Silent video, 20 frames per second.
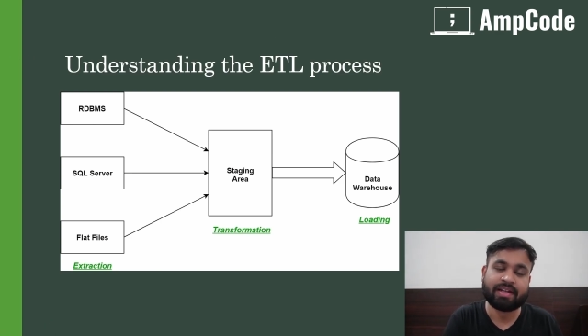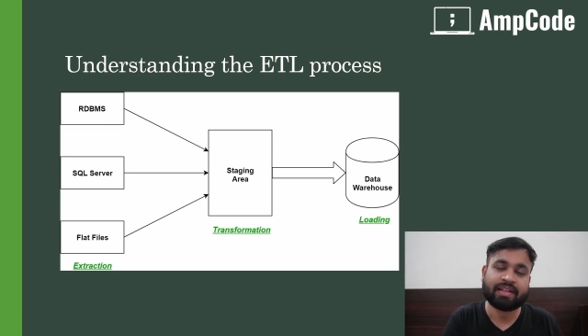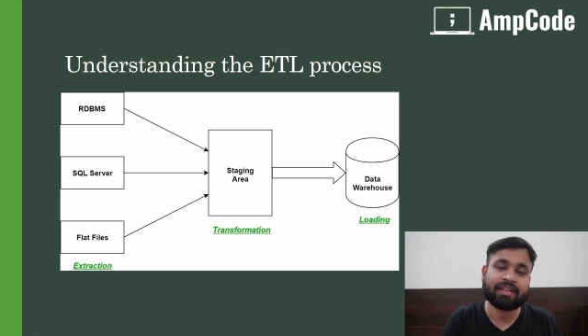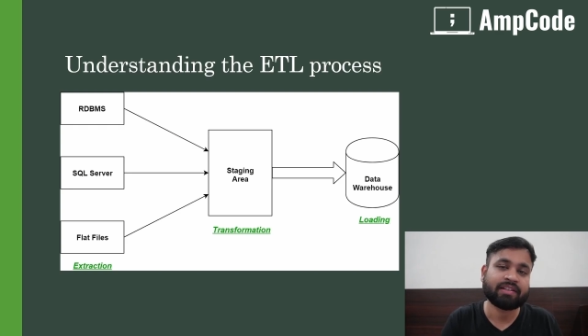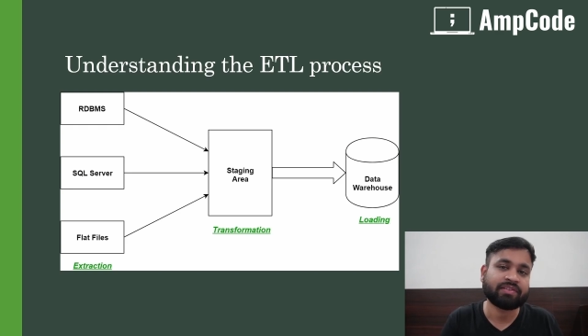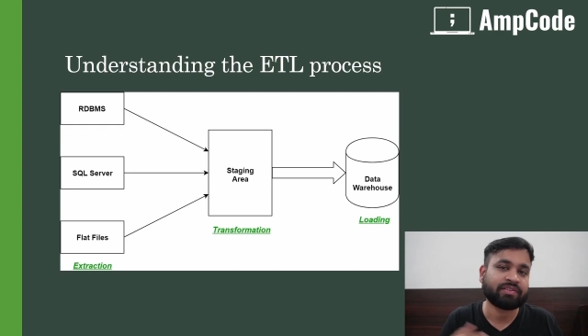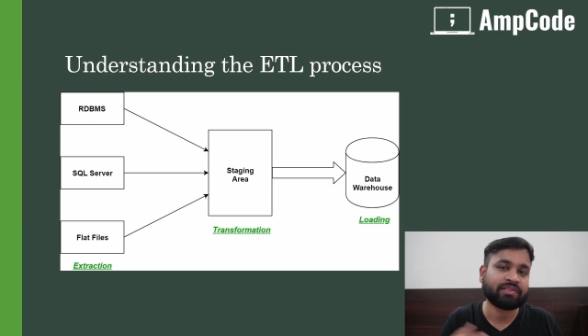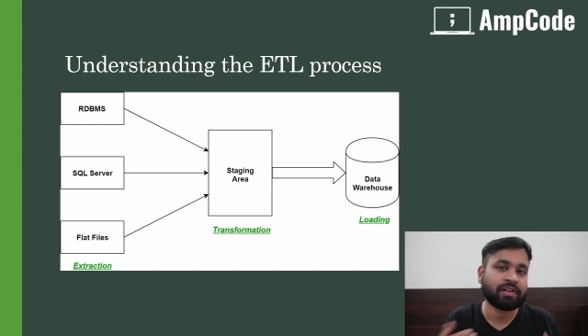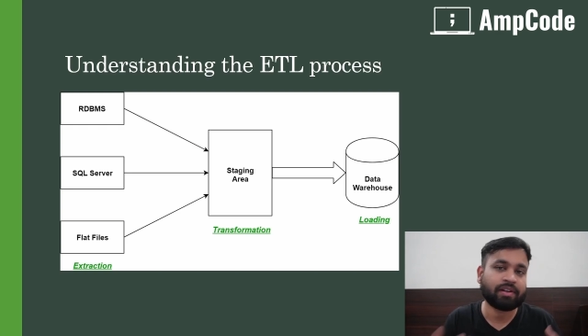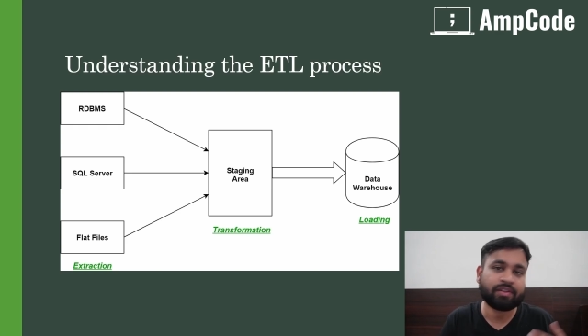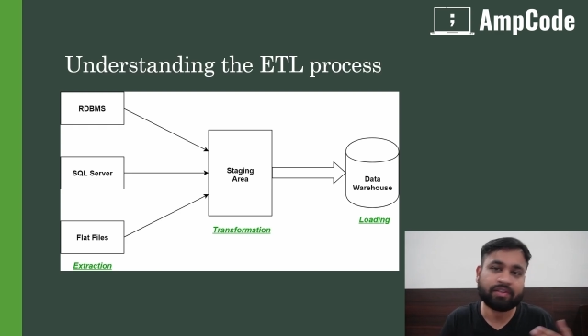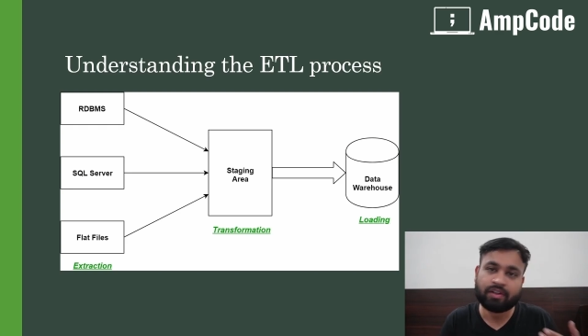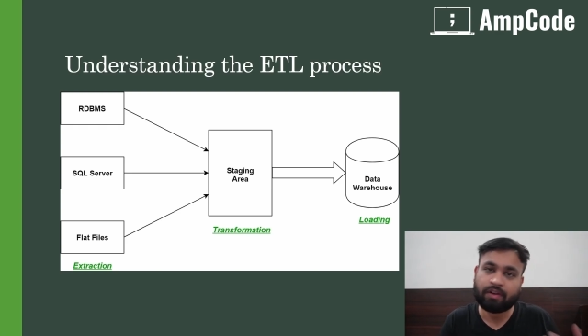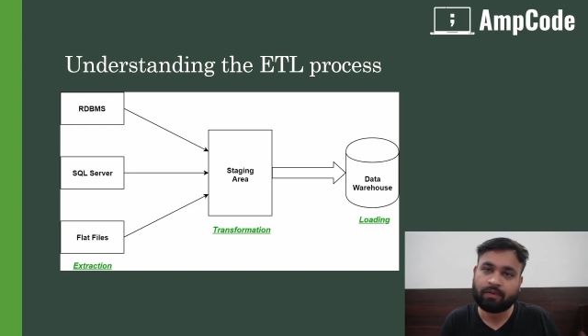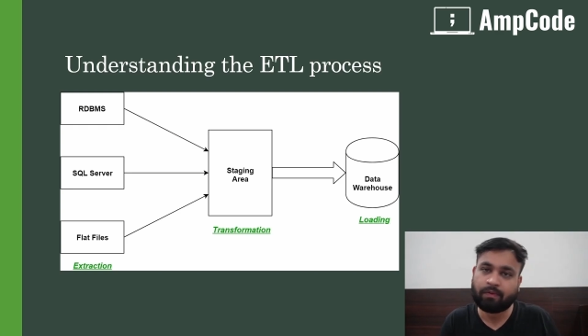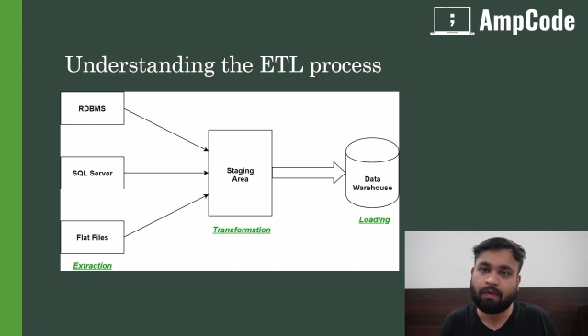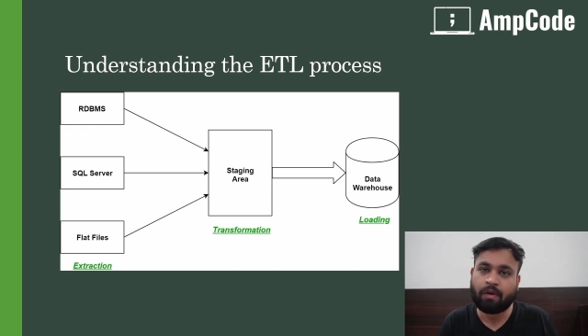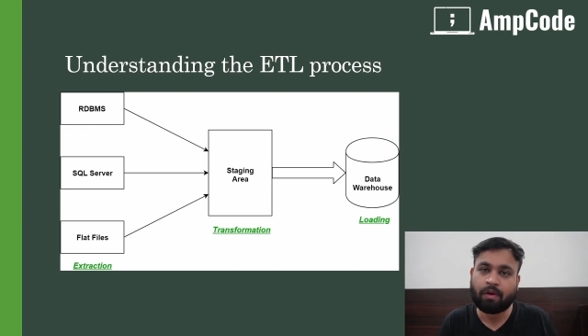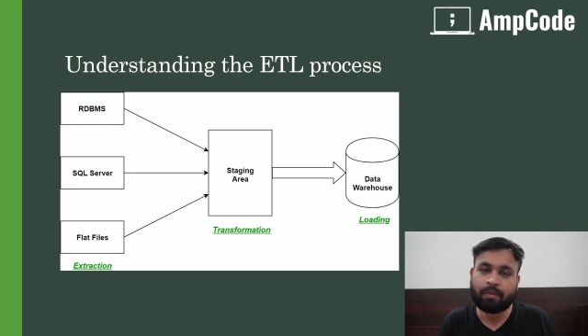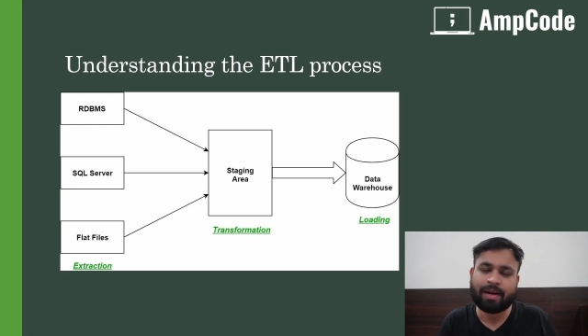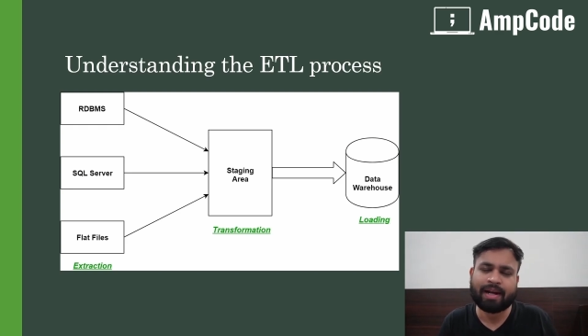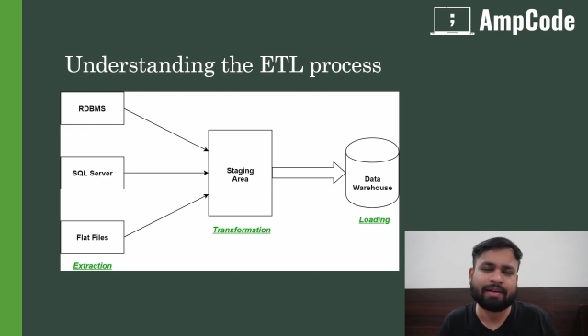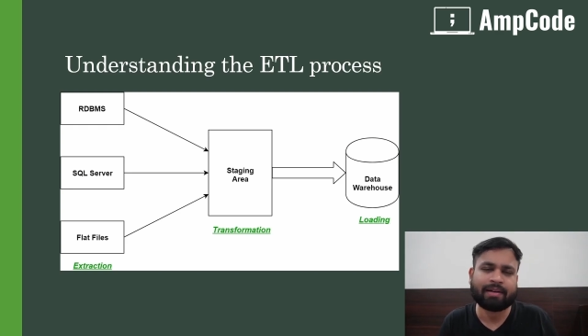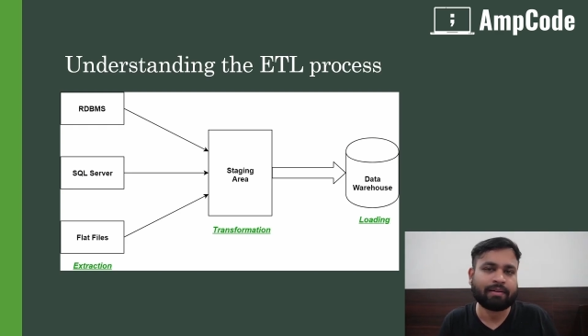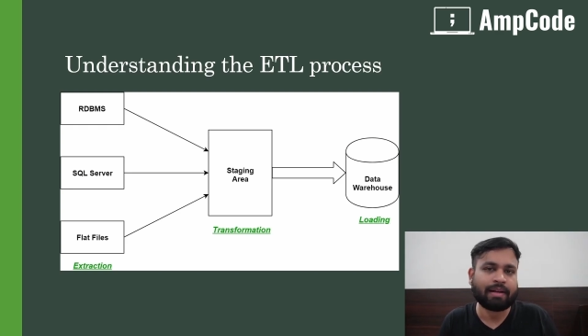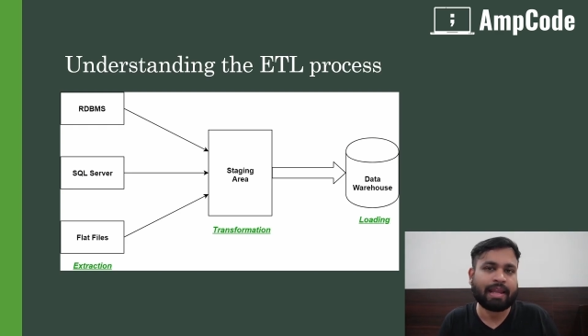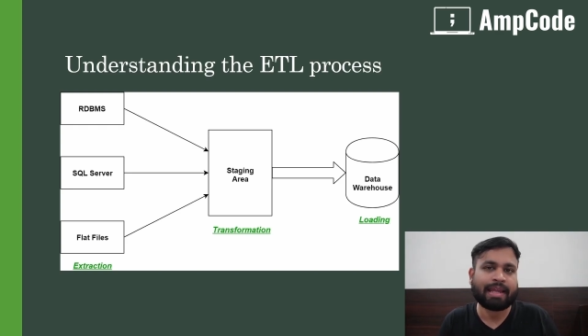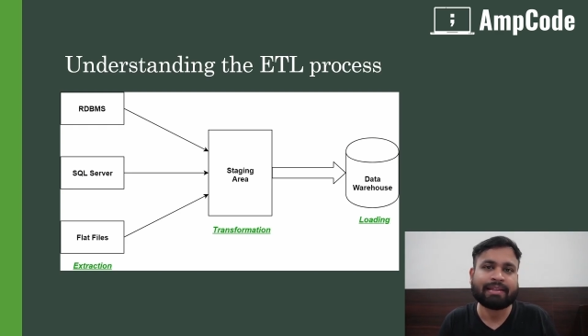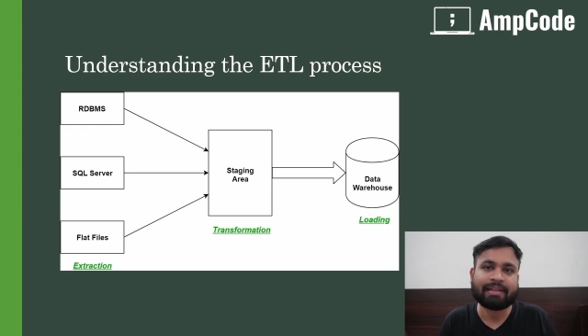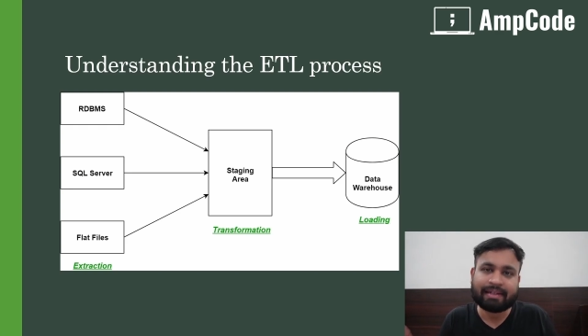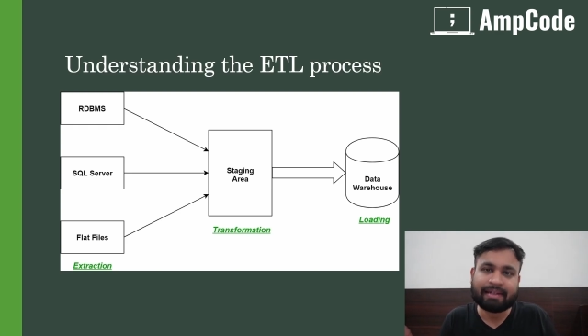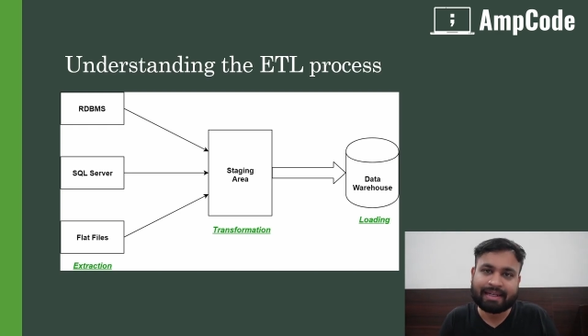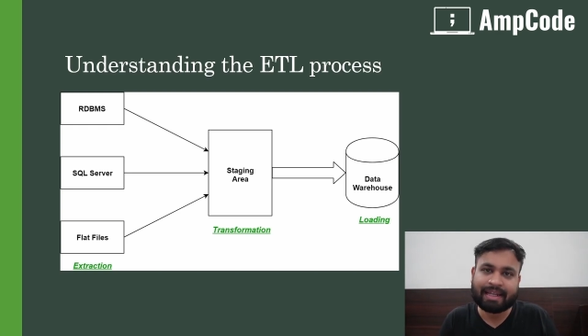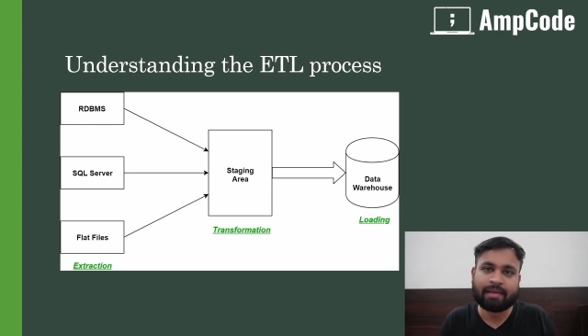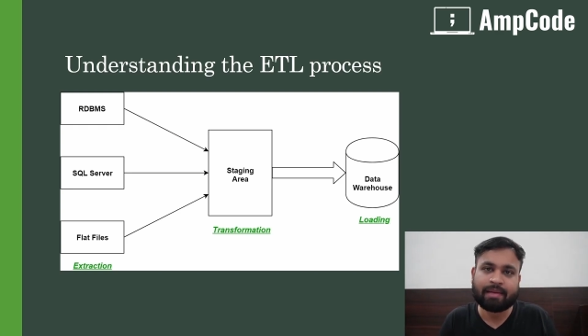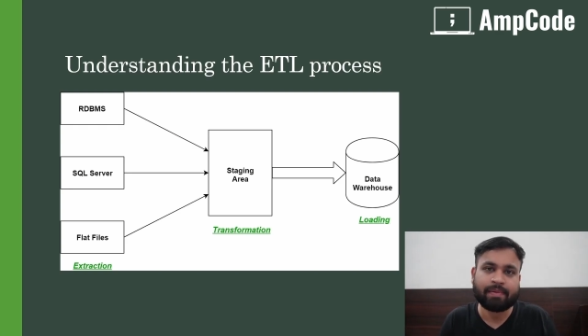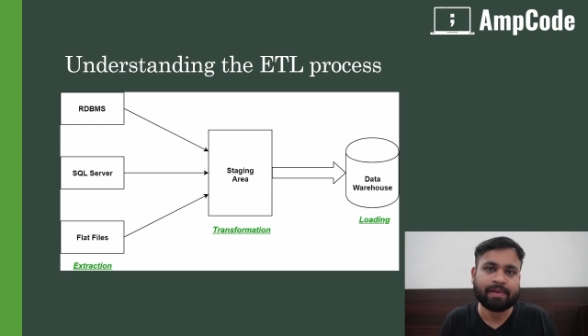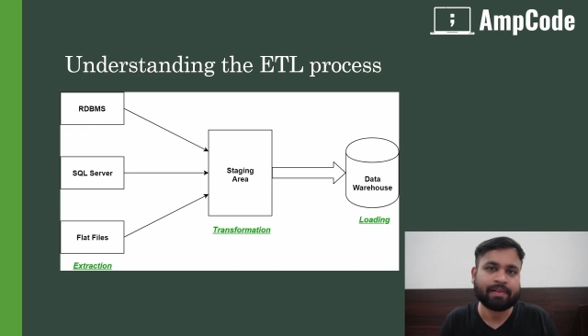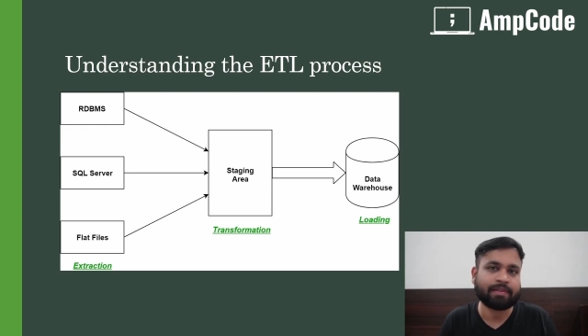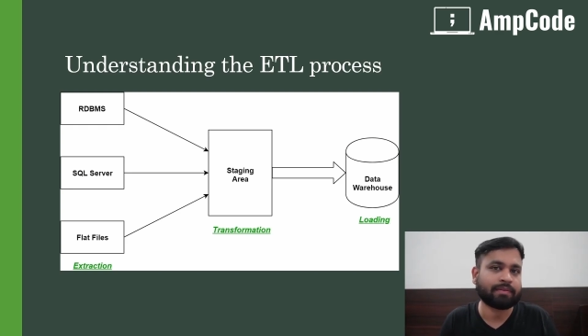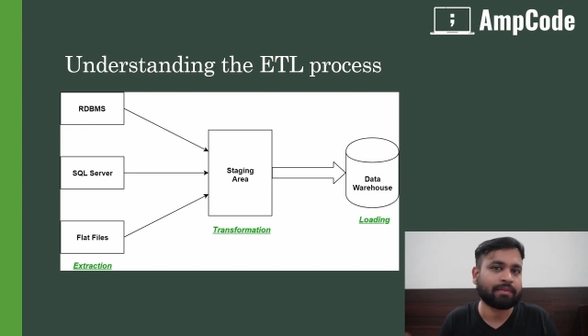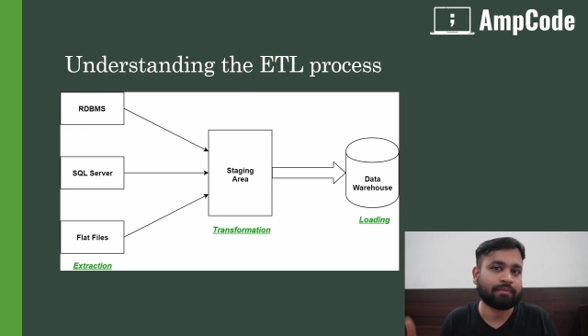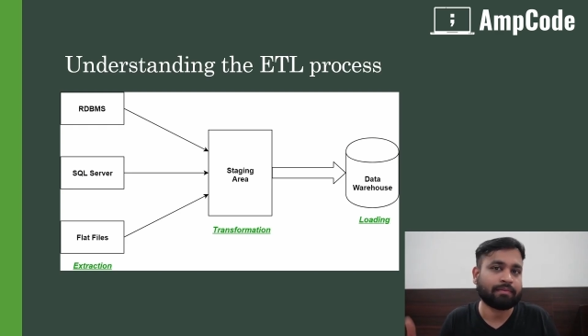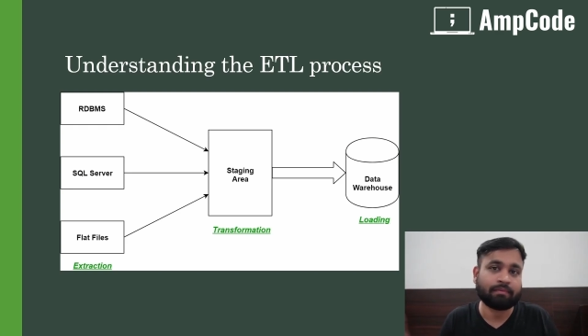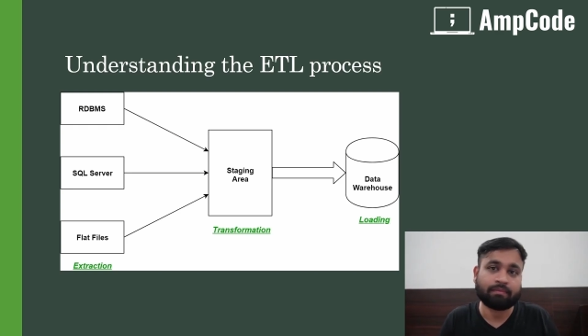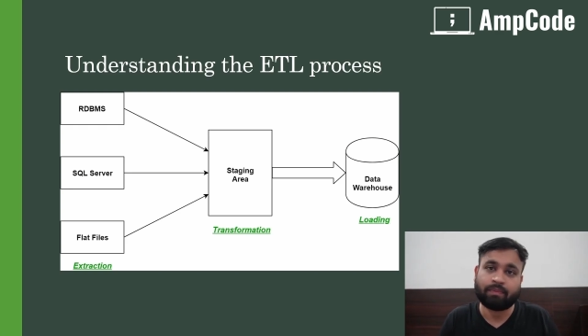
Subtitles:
in the structured format like the tables